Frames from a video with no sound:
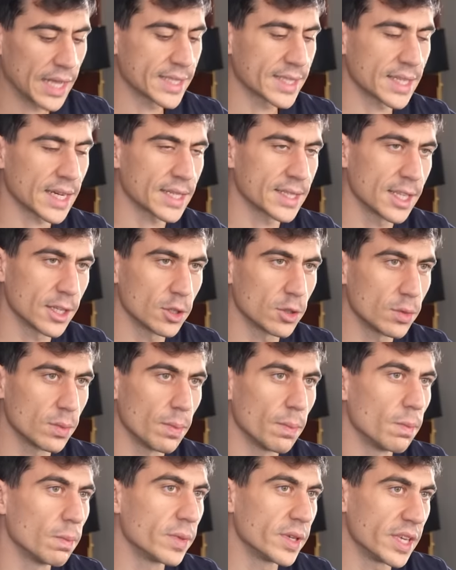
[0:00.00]
I started
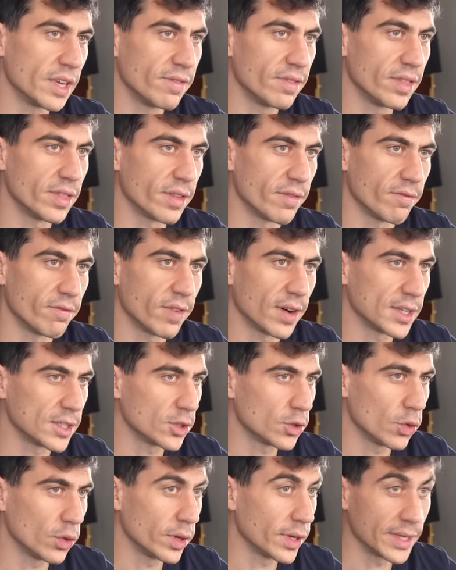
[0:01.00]
giving them
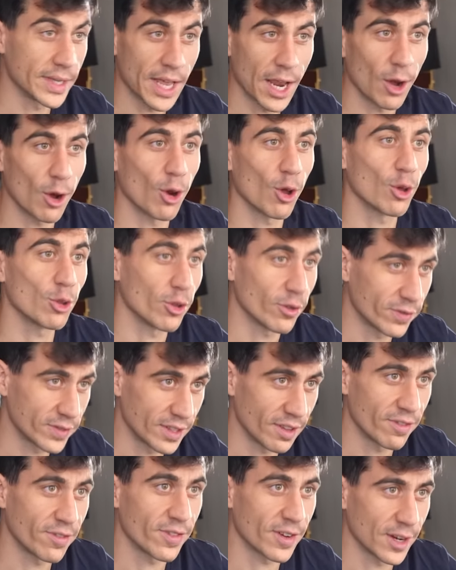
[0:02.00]
value in a lot
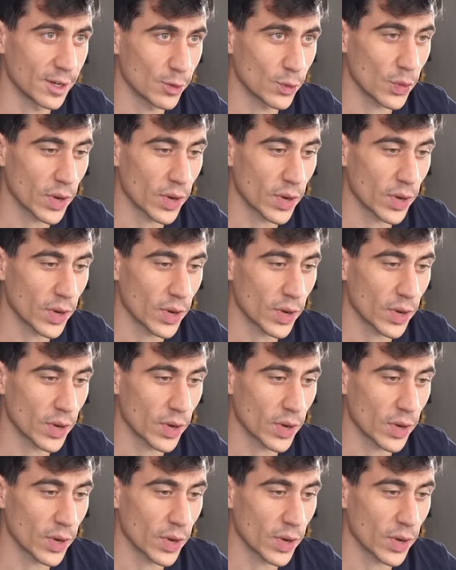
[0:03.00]
of different